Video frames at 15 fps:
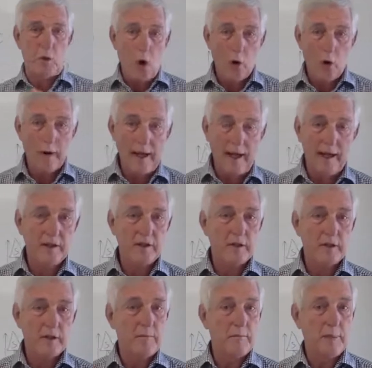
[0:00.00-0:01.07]
orient
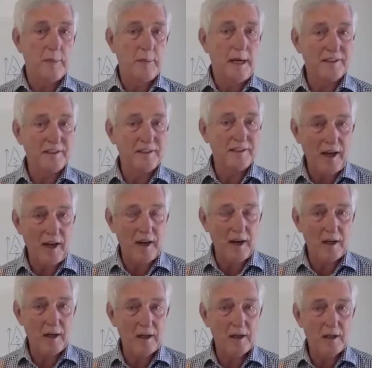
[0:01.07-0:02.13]
by
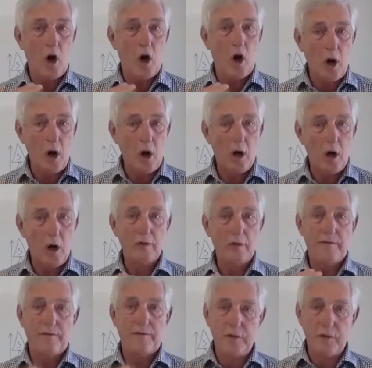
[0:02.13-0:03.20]
desire
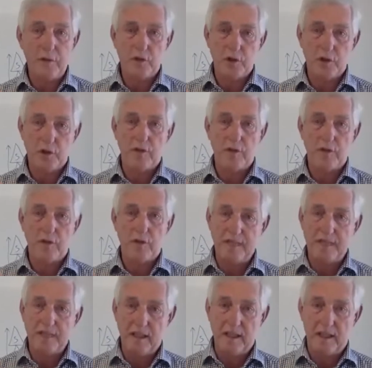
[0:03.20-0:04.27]
all future
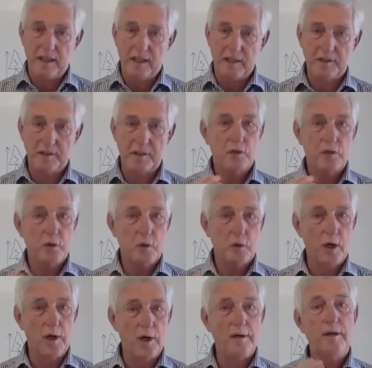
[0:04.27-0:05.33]
feelings
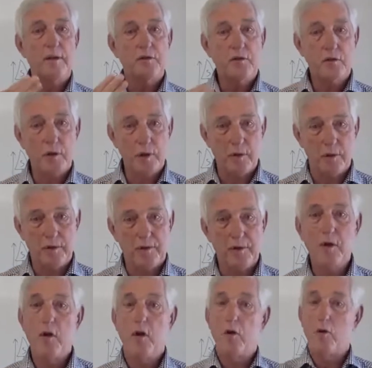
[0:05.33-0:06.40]
toward
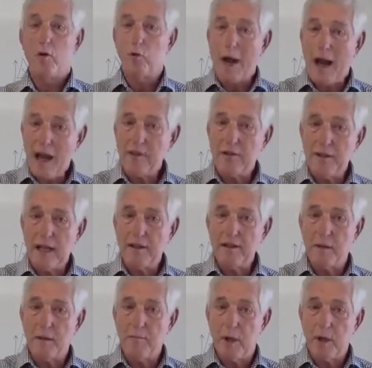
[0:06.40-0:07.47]
truth rather
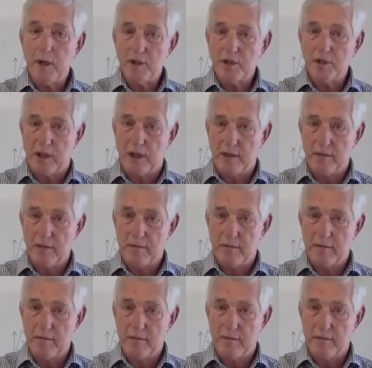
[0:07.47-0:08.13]
than compulsion.